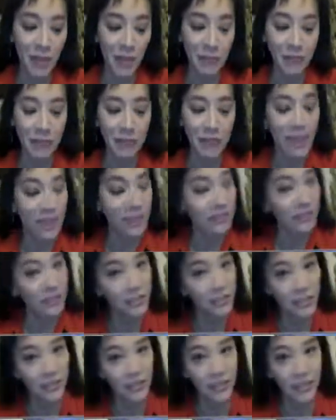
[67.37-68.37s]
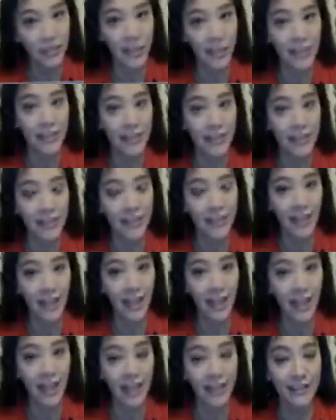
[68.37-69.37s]
population of China
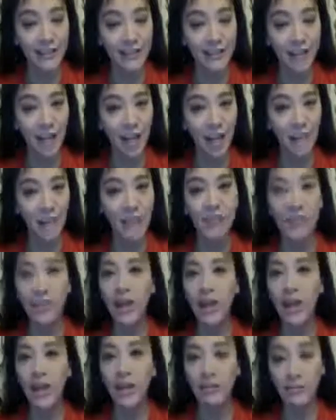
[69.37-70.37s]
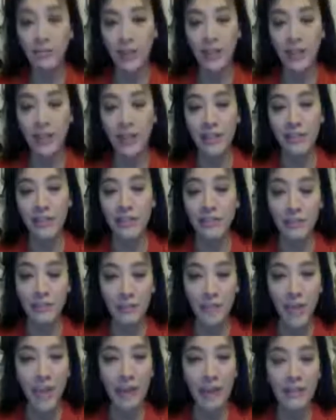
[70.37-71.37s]
and how much ivory is in
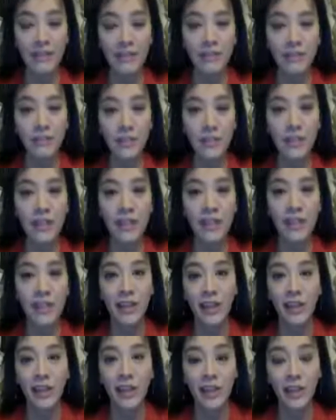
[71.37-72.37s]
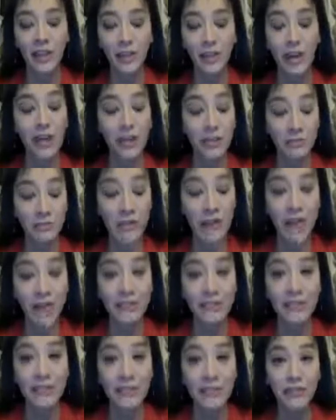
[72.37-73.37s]
demand, it's really quite a
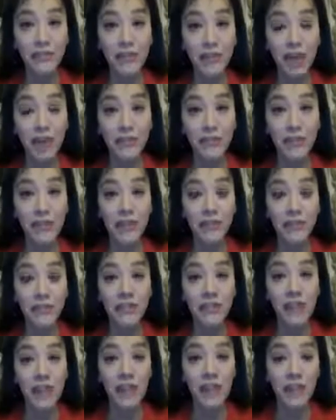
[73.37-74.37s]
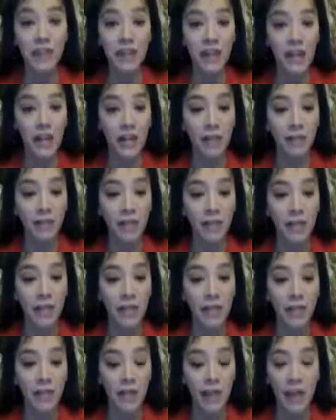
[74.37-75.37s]
massive job to undertake.
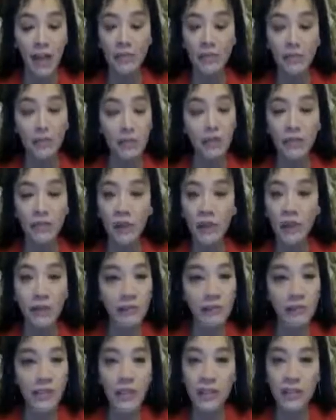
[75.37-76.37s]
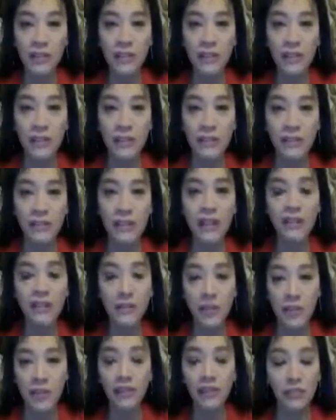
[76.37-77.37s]
As with shark fin, it's
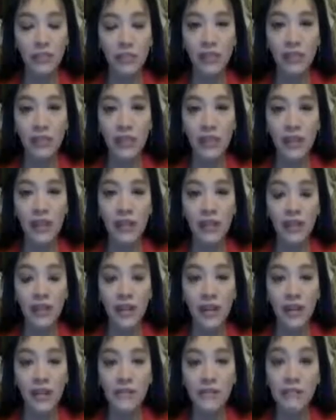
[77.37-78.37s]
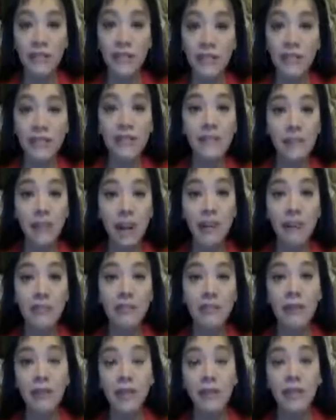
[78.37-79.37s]
another issue that needs a lot
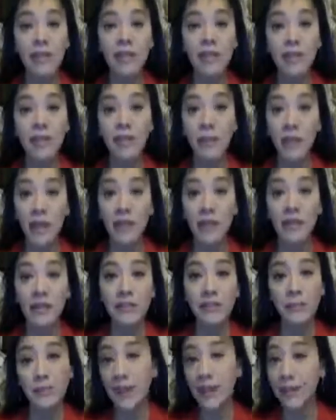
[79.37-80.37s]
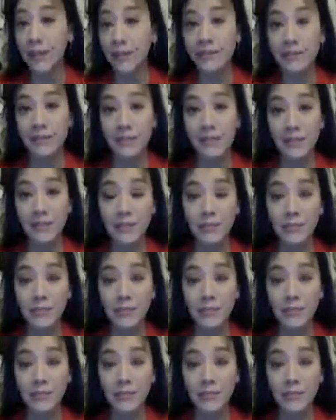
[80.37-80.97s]
of public awareness raised.